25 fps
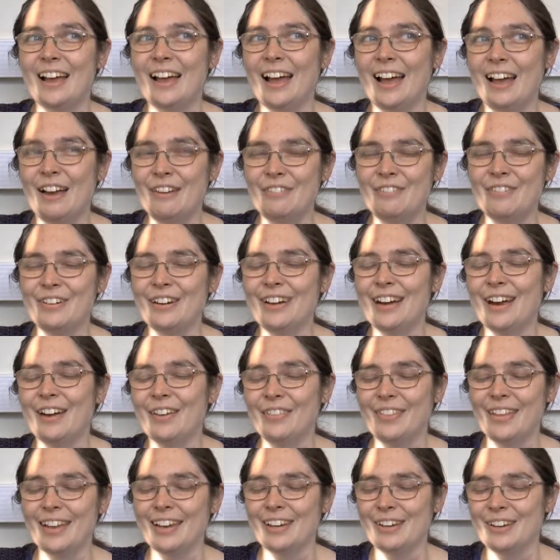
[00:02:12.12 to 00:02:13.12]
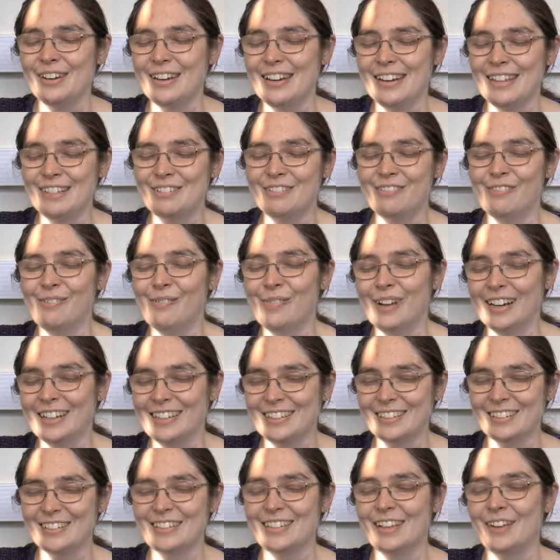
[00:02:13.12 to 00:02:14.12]
every now and then you need to remind
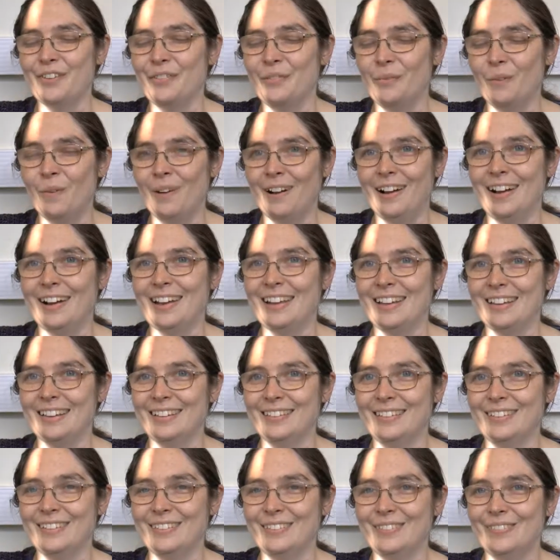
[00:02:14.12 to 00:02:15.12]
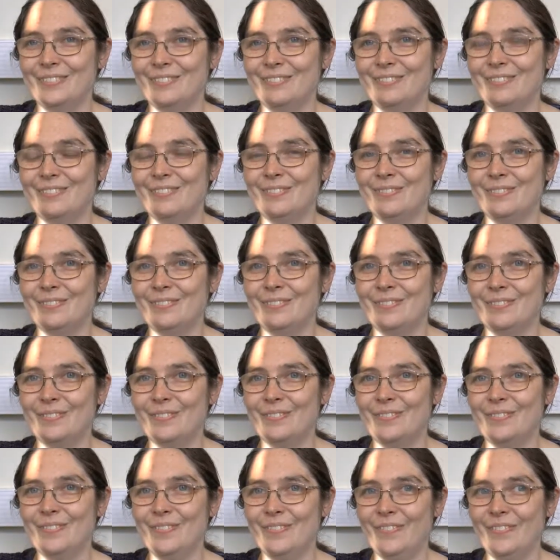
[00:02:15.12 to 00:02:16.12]
yourself why
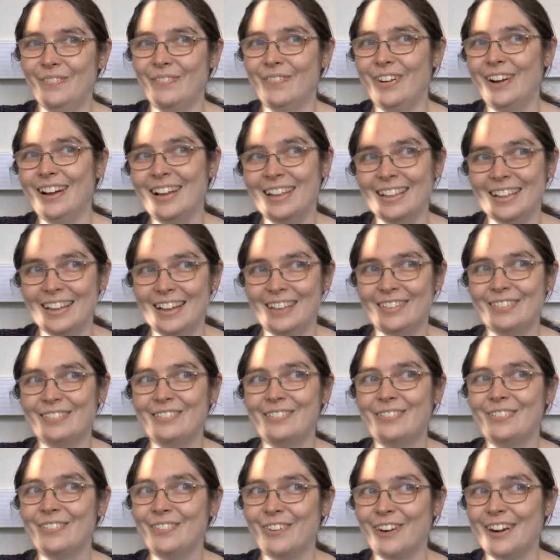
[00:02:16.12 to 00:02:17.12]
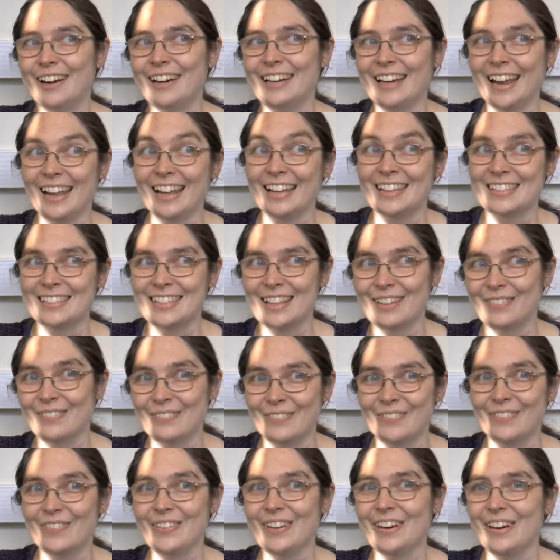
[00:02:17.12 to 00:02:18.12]
that Friday is that,
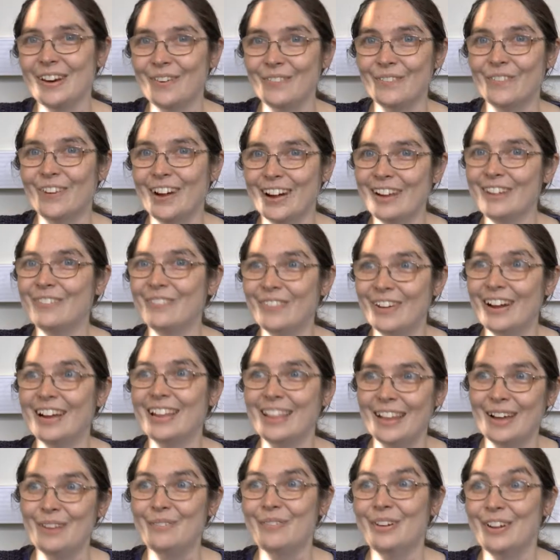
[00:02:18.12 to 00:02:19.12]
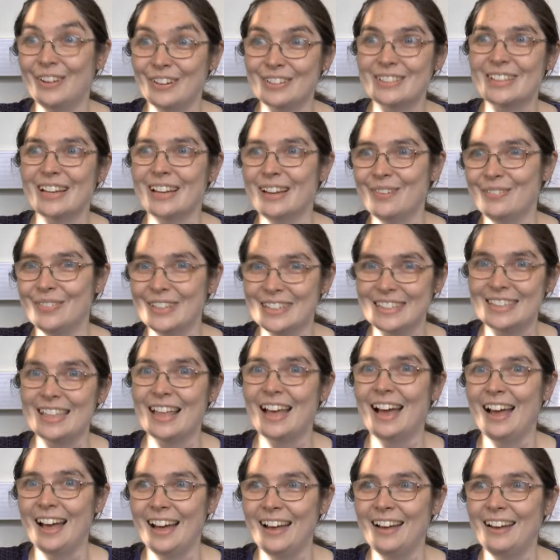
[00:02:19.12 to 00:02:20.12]
why that part-time is
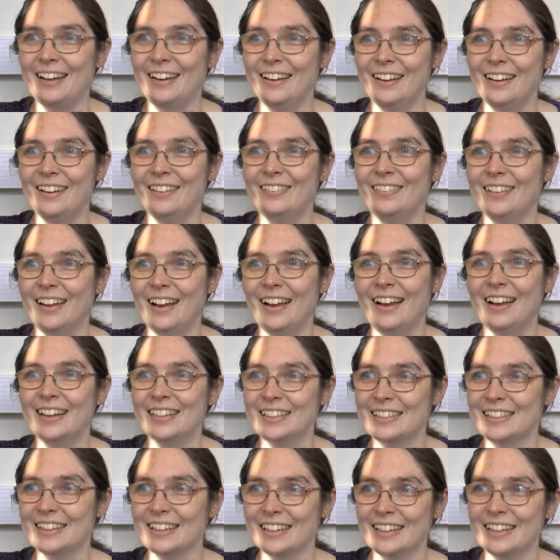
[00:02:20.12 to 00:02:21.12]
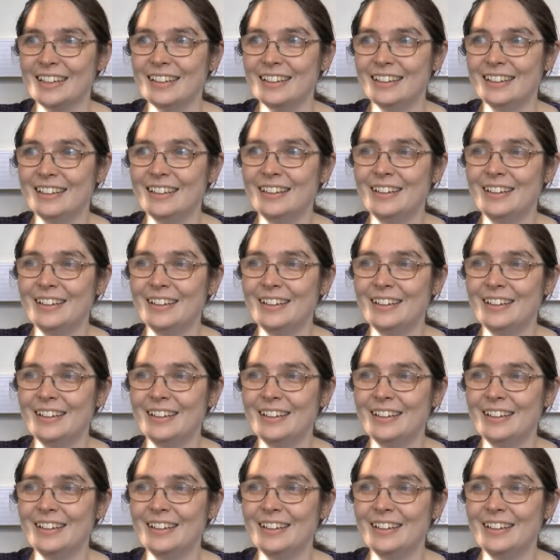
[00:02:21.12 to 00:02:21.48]
there, and that actually